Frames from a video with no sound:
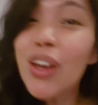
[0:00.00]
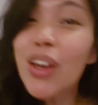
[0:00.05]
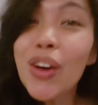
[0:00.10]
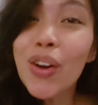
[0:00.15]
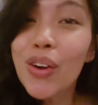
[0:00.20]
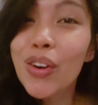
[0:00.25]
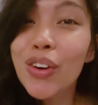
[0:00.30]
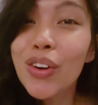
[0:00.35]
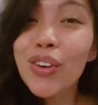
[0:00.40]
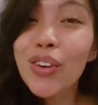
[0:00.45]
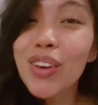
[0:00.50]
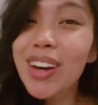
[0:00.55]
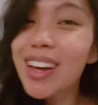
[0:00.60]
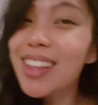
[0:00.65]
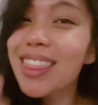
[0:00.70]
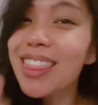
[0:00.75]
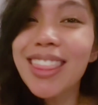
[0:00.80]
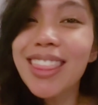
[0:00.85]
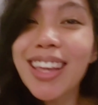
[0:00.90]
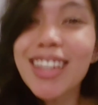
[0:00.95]

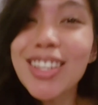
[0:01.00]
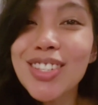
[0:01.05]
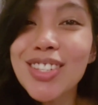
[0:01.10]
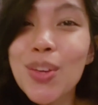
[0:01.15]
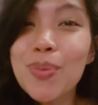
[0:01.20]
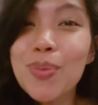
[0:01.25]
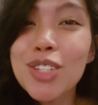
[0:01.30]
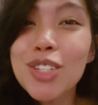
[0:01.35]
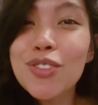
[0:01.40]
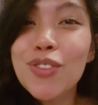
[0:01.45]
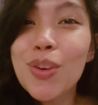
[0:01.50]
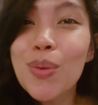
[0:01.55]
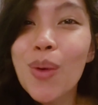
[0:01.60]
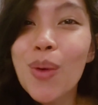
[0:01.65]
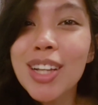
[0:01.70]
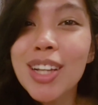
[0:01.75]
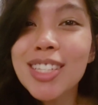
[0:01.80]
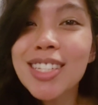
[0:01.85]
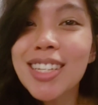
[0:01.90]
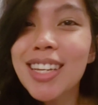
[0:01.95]
So thank you so much for
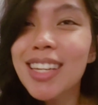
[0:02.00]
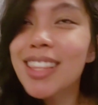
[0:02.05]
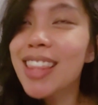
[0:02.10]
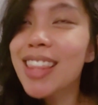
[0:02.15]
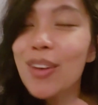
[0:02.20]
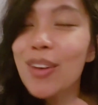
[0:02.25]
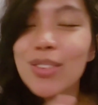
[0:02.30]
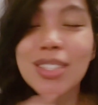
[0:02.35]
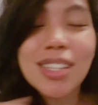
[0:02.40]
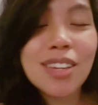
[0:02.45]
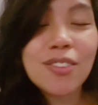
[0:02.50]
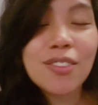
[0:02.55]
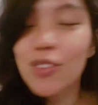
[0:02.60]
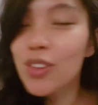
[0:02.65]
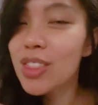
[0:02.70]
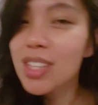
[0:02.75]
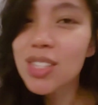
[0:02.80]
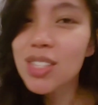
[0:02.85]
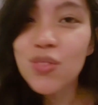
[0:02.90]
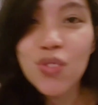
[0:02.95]
watching. That was it
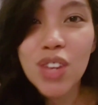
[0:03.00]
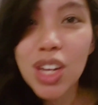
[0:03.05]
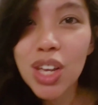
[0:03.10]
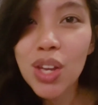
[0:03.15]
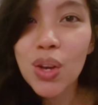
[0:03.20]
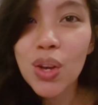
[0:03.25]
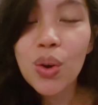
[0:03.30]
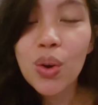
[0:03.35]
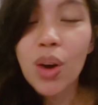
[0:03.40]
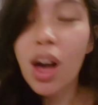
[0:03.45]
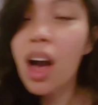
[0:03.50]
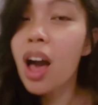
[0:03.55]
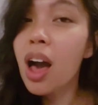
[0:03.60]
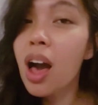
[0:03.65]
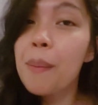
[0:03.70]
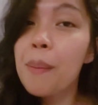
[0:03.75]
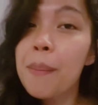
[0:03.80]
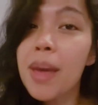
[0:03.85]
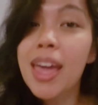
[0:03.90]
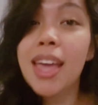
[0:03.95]
for this video.
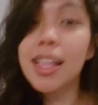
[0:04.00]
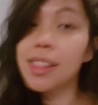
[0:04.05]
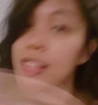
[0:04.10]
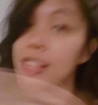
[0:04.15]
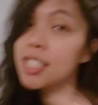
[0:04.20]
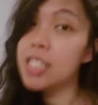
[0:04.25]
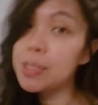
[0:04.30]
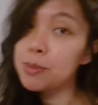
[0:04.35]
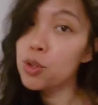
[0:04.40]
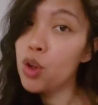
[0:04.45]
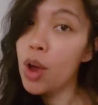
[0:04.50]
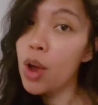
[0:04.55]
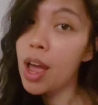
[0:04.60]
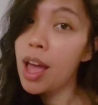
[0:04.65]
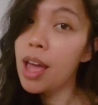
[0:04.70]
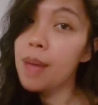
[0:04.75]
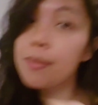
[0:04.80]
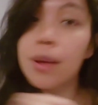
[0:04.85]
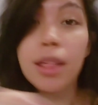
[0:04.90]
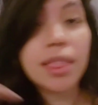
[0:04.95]
Hit the
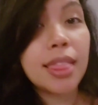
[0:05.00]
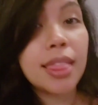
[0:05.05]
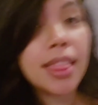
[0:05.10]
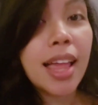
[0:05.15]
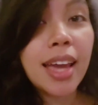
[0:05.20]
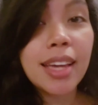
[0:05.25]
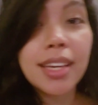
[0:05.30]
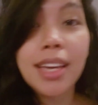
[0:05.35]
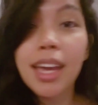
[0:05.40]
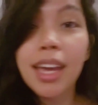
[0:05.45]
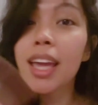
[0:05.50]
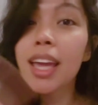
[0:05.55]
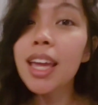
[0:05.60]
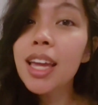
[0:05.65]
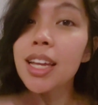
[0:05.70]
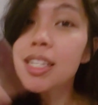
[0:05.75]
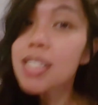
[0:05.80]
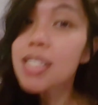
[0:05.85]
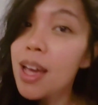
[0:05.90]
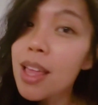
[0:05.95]
subscribe, like,
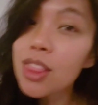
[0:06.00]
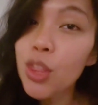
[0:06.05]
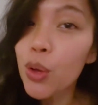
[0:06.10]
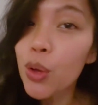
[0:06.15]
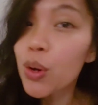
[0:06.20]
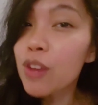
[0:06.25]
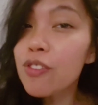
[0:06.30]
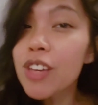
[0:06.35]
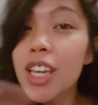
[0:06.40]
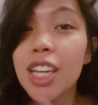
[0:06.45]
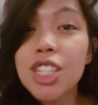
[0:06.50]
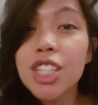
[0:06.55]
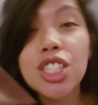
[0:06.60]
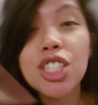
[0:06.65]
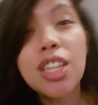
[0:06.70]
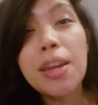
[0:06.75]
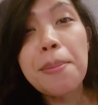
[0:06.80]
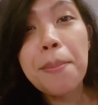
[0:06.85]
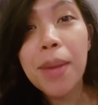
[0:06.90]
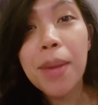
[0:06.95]
and
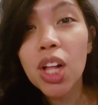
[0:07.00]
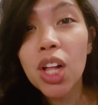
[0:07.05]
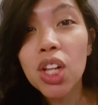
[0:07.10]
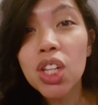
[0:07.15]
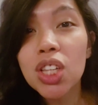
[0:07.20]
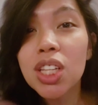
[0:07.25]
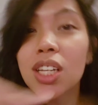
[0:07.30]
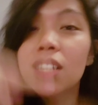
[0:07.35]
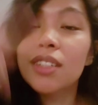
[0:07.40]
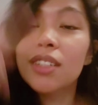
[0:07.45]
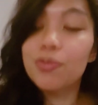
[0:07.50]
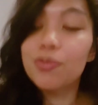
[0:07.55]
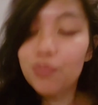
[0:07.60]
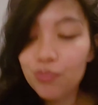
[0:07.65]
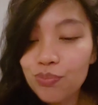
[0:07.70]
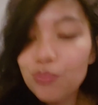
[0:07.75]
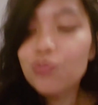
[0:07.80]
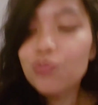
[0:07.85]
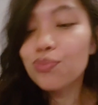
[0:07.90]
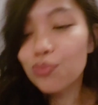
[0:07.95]
notification bell.
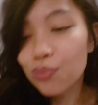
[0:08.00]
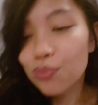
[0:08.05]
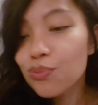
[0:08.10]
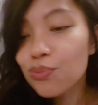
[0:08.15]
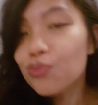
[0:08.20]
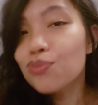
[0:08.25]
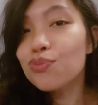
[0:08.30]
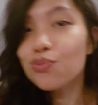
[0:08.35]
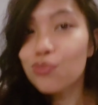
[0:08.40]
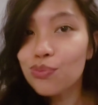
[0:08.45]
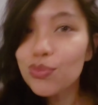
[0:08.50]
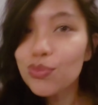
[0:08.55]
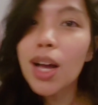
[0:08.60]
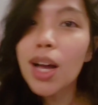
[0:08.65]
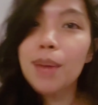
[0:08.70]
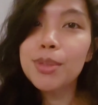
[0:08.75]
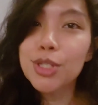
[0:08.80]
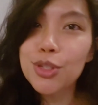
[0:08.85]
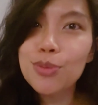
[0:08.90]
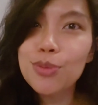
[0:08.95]

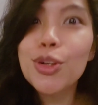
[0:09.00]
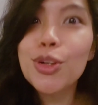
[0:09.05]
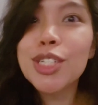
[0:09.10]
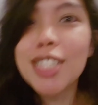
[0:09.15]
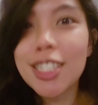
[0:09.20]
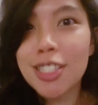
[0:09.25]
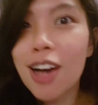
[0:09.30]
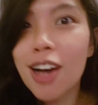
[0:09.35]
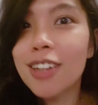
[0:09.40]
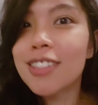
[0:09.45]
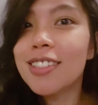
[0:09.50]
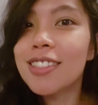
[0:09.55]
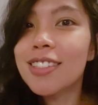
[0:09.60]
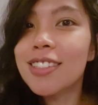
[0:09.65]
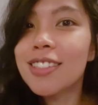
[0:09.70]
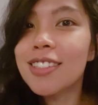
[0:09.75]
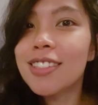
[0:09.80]
I'm gonna do more TikToks.